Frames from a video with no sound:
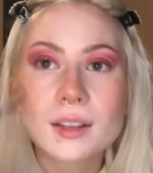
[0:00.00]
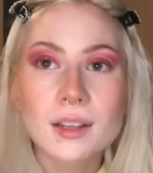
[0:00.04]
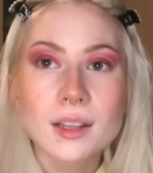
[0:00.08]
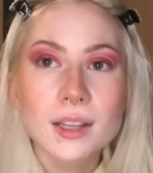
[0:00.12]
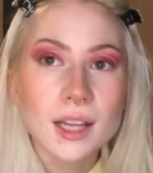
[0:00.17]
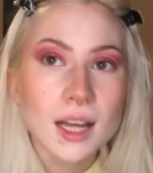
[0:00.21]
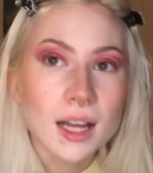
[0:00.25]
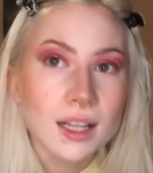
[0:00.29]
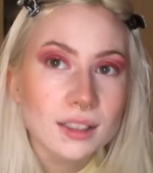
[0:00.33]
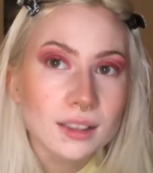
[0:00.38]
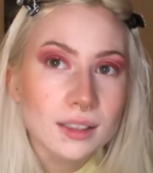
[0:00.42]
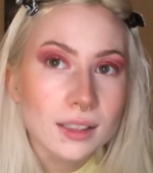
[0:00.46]

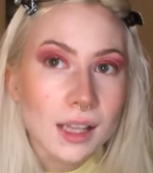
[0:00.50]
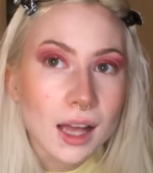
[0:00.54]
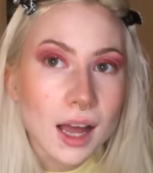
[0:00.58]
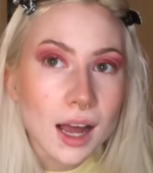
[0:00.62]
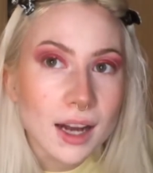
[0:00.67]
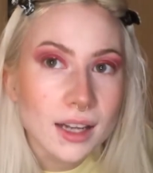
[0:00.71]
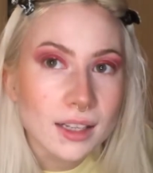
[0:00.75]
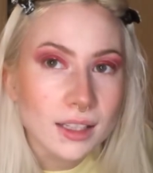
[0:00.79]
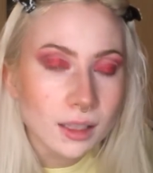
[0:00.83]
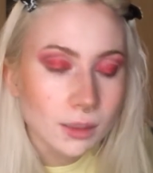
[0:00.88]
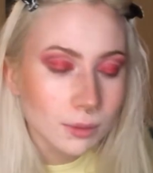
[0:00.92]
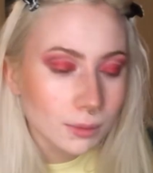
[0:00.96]
that
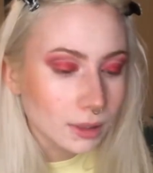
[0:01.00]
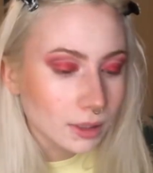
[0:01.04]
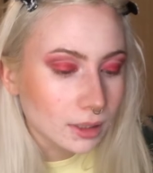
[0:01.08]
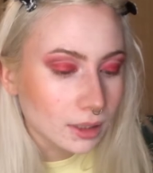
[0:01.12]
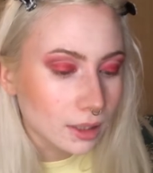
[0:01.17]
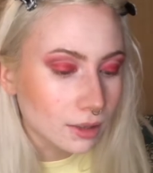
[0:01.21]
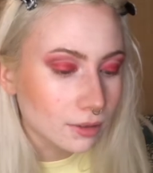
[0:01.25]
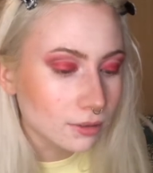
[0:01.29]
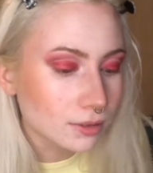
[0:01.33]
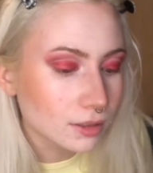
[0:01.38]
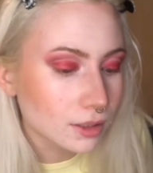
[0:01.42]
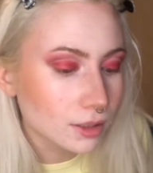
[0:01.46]
line that we
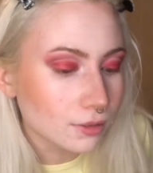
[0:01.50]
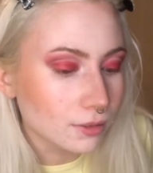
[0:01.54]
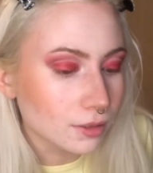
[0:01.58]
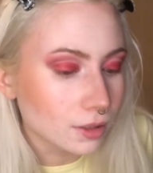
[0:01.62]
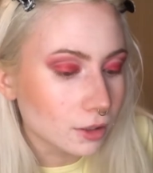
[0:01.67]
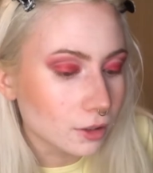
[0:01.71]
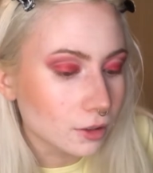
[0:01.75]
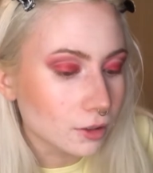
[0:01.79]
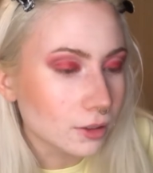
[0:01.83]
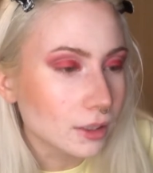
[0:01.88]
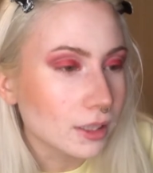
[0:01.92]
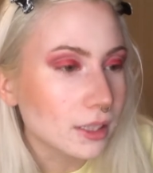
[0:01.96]
left of the
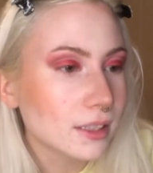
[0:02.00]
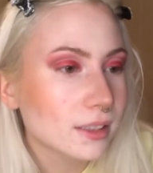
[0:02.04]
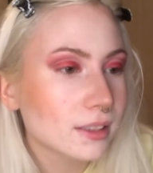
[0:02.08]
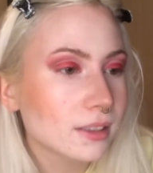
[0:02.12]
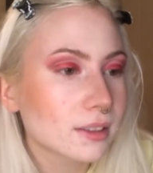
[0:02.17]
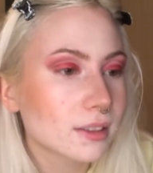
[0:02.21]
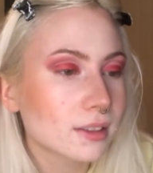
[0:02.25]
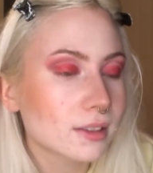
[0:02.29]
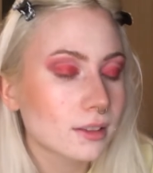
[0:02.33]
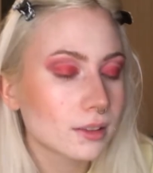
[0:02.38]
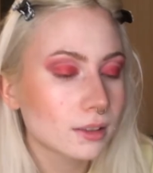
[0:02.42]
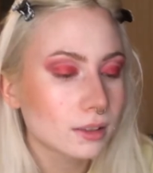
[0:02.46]

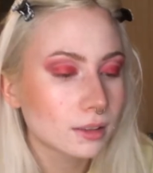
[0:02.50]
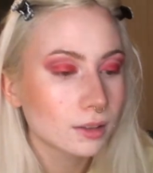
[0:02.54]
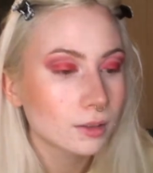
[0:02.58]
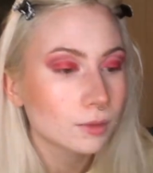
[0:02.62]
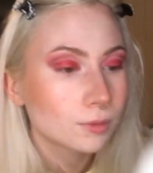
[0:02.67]
crease.